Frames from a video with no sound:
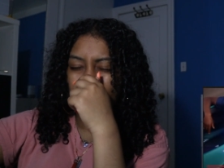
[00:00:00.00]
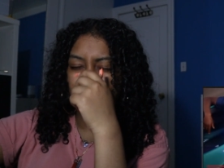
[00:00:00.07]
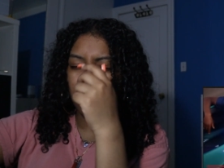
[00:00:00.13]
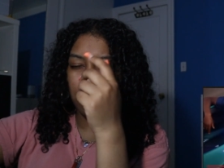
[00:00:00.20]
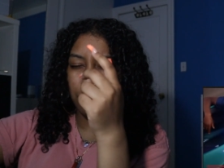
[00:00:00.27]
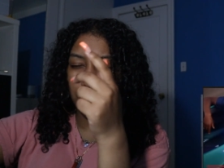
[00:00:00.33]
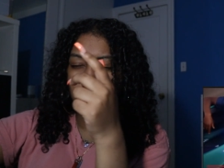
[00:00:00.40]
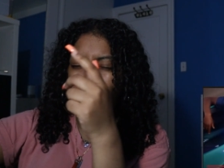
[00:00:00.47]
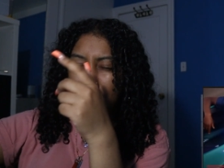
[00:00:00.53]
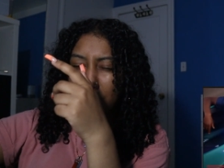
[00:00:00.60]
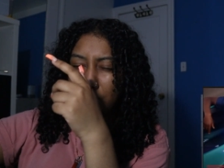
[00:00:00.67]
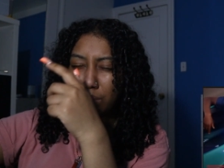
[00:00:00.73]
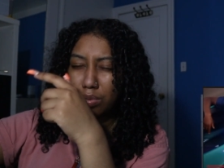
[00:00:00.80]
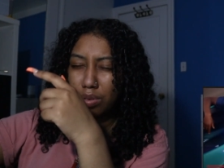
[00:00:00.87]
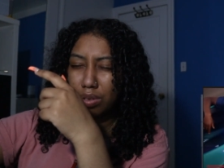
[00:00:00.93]
men don't know
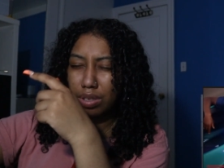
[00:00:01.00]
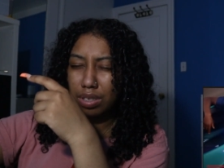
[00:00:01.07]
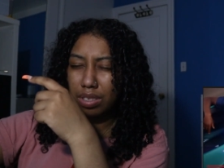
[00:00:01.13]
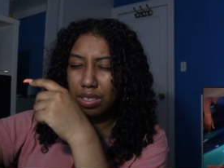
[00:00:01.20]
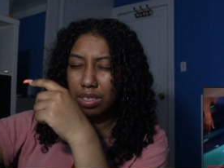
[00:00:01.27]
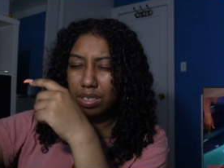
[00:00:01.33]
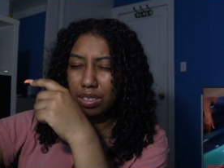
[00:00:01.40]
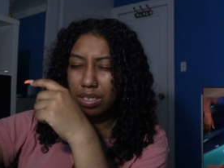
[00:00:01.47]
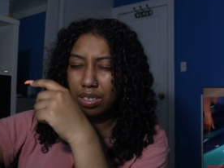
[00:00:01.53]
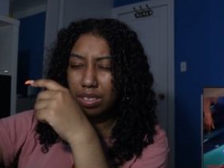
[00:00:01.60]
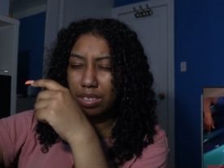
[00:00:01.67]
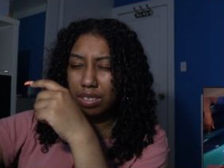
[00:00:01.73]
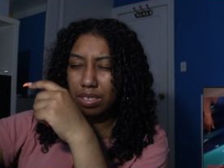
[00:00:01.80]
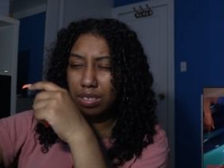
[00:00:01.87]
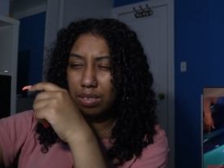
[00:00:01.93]
about Ward.
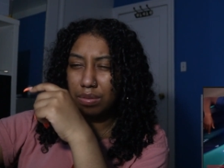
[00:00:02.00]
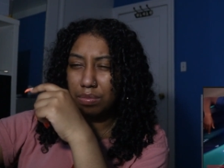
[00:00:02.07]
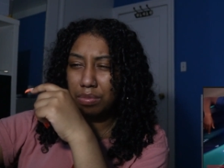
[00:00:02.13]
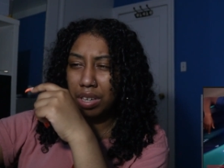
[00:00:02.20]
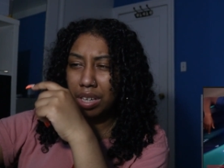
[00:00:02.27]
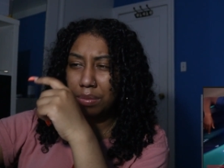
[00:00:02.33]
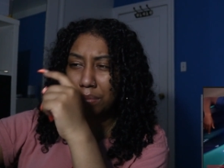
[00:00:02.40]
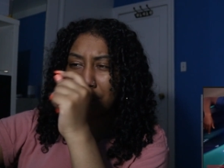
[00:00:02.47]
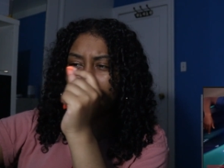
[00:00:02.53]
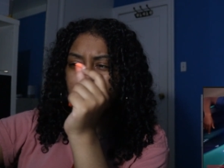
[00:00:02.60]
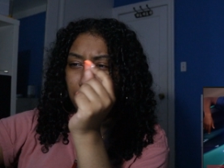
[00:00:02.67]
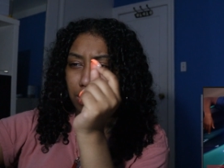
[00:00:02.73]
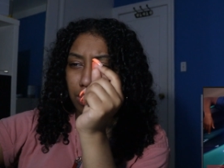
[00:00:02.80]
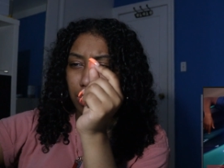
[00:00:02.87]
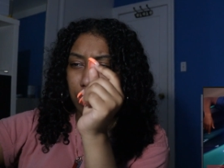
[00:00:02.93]
What? Men
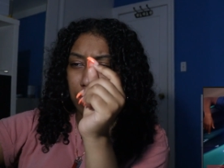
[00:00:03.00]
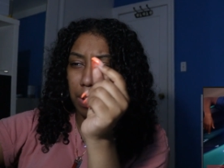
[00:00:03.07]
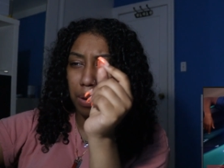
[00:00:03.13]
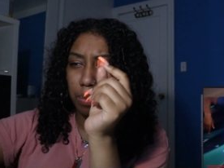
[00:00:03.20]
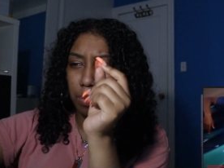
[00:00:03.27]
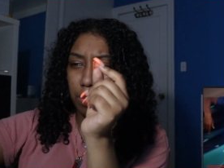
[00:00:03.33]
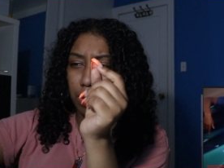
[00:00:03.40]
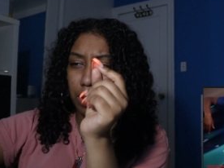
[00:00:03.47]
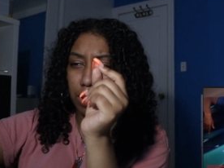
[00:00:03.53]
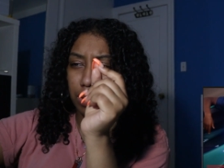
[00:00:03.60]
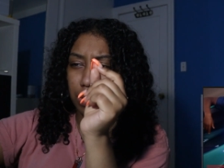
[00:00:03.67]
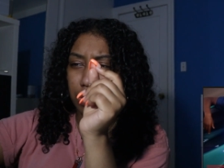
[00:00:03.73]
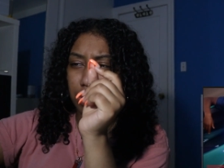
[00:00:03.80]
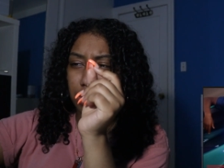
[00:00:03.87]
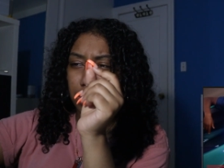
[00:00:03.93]
don't know about
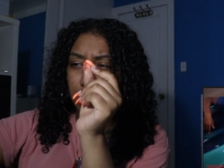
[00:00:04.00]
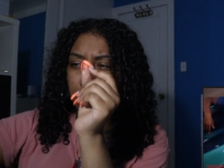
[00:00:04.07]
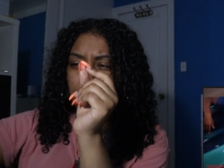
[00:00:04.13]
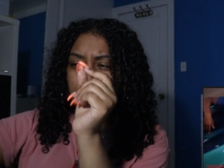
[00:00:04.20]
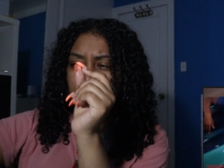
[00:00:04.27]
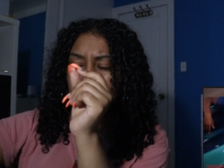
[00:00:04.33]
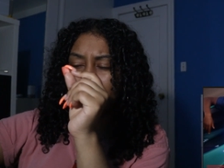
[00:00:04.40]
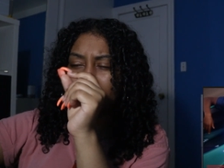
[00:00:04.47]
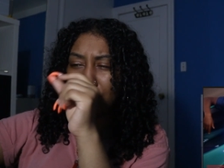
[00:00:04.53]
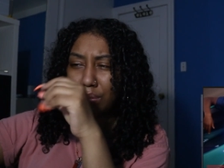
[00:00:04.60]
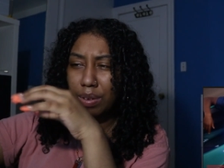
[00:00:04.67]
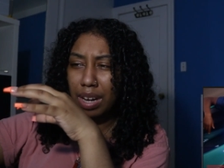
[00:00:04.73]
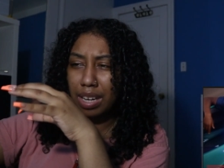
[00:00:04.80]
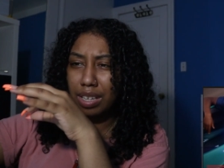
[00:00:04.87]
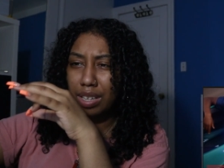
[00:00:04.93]
Ward. So
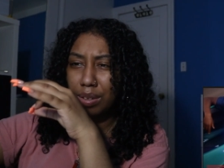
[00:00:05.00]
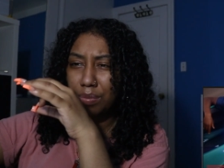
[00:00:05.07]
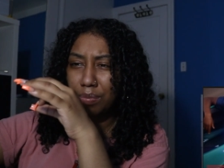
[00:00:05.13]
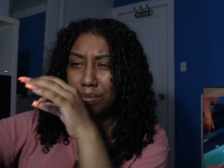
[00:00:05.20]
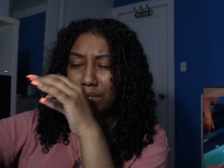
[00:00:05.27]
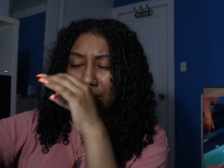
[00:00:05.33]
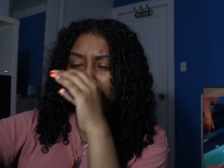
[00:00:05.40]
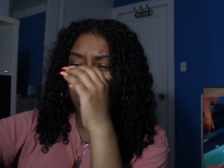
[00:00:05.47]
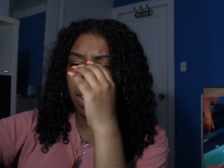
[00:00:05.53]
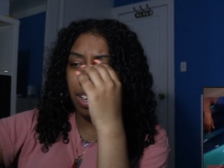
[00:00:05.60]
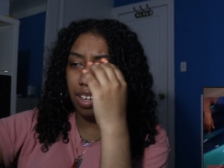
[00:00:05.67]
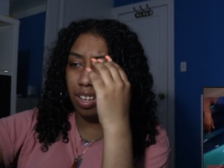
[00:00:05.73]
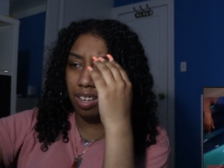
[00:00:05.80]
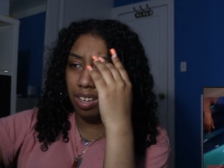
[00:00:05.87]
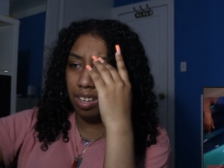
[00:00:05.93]
you end it.
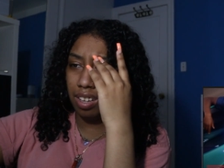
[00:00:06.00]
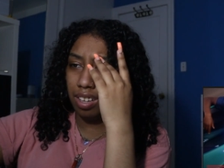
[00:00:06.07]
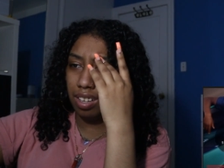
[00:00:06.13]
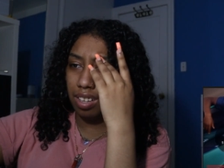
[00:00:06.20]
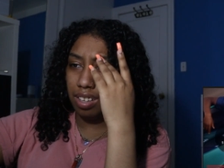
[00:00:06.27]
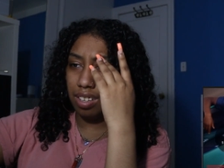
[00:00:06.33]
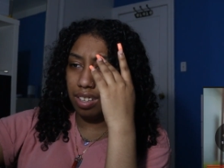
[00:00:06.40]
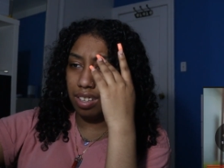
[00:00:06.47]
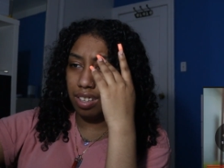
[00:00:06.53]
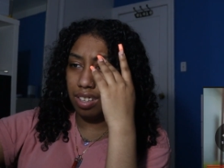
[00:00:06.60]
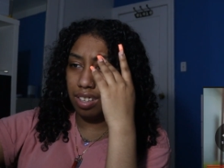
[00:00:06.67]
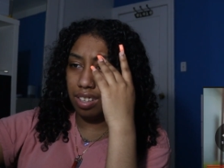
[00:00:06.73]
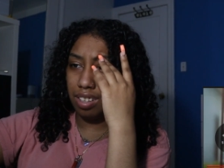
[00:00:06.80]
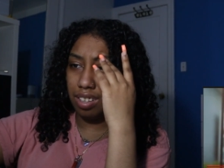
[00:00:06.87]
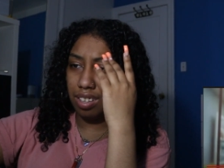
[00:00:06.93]
Uh,
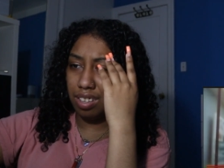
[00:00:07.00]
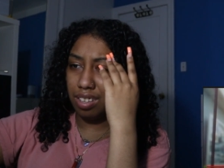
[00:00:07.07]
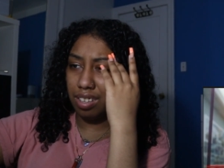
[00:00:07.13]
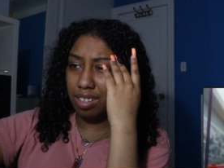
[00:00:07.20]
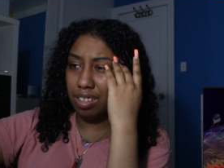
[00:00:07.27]
are